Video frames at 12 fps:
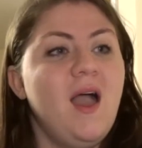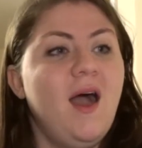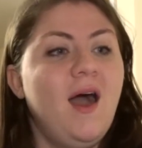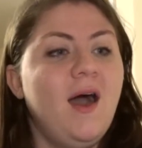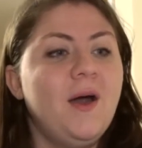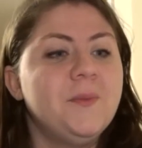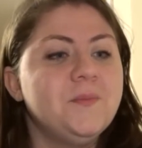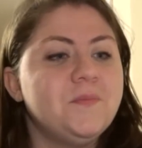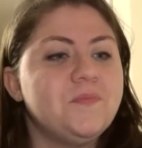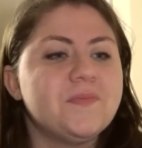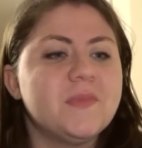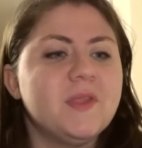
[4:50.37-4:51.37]

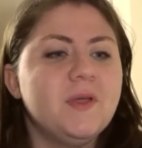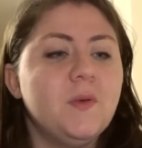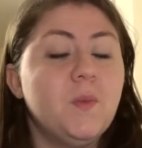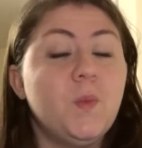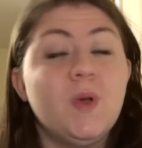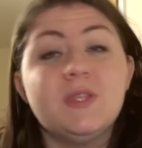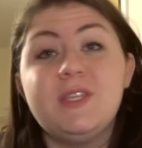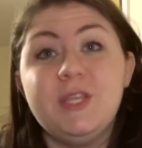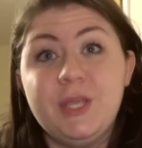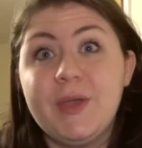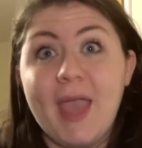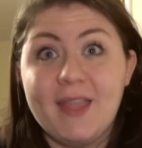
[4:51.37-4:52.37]
Once you
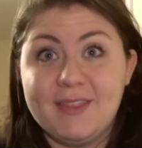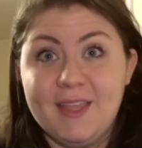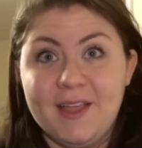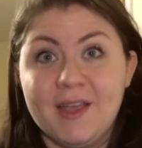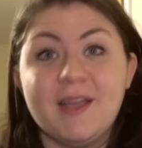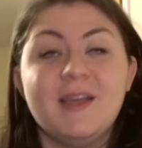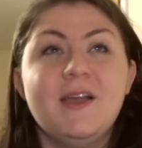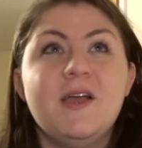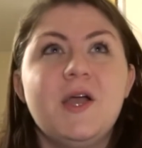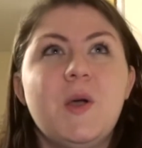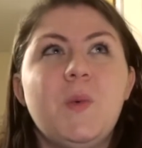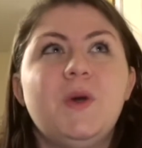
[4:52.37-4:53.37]
do get there,
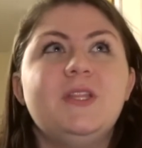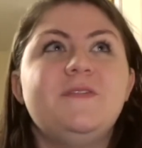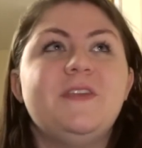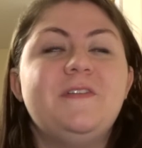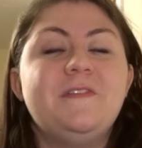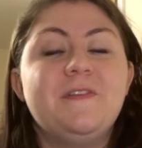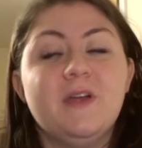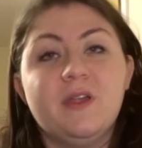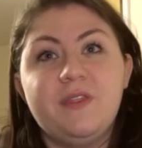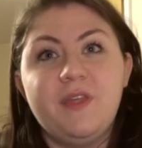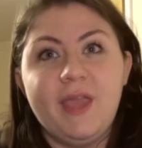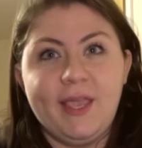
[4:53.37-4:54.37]
one of the
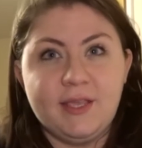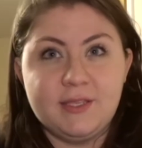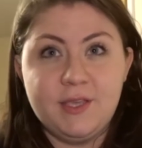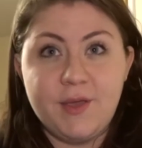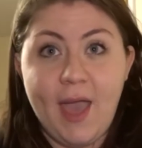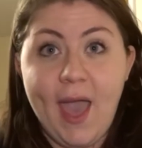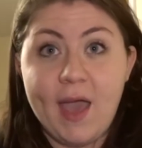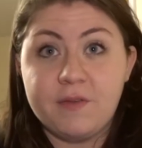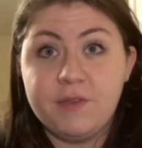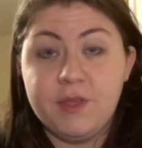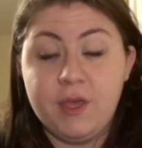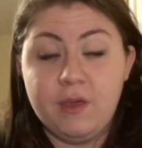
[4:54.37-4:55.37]
first things you
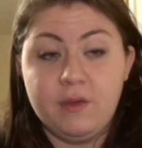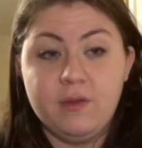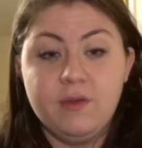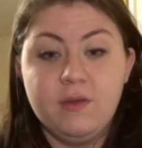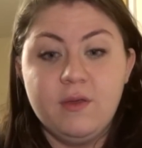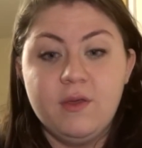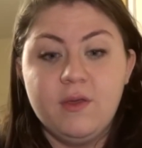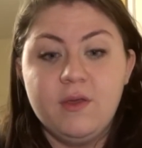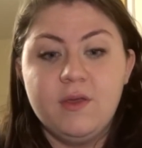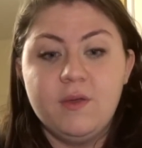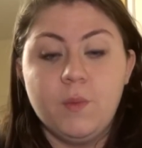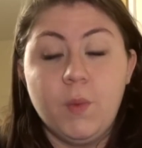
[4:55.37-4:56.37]
have to
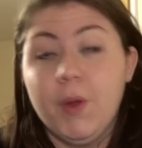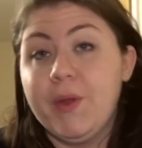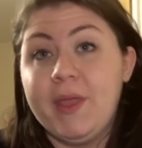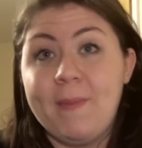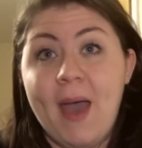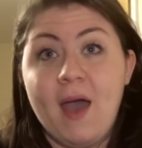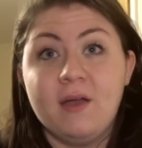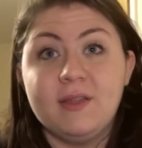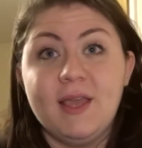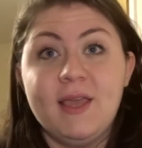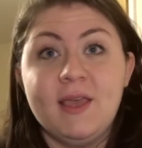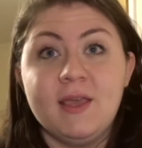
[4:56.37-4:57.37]
worry about
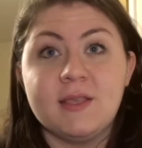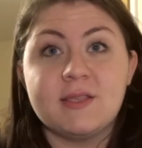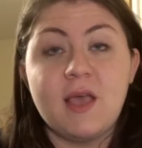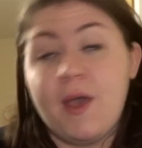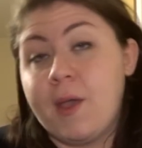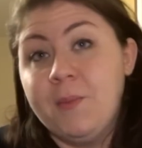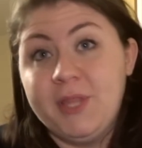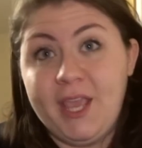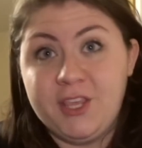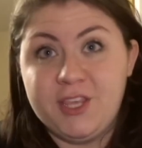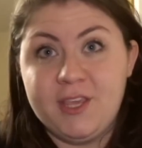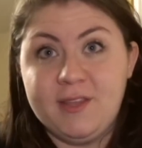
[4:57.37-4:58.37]
is
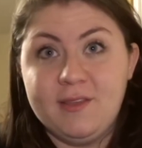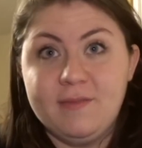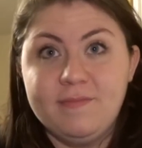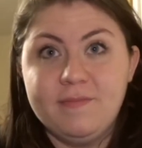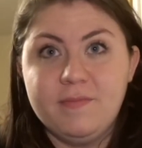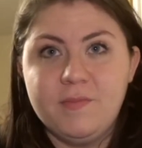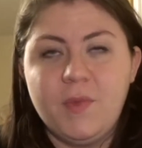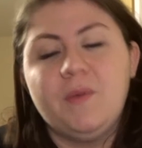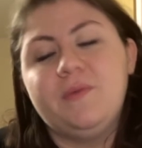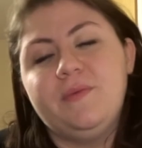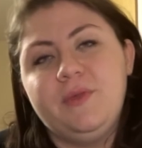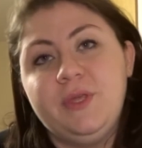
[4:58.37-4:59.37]
accommodation.
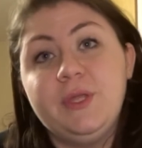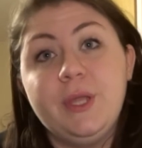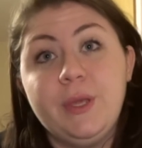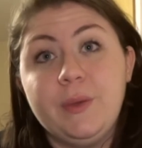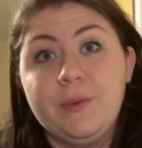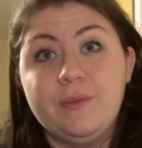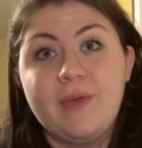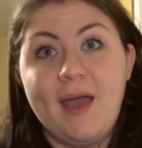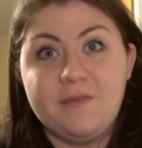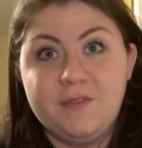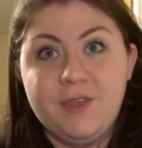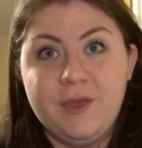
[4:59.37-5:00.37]
Well, you do
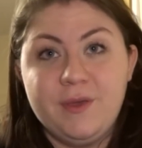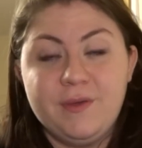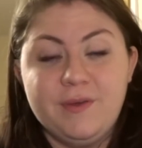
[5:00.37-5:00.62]
have to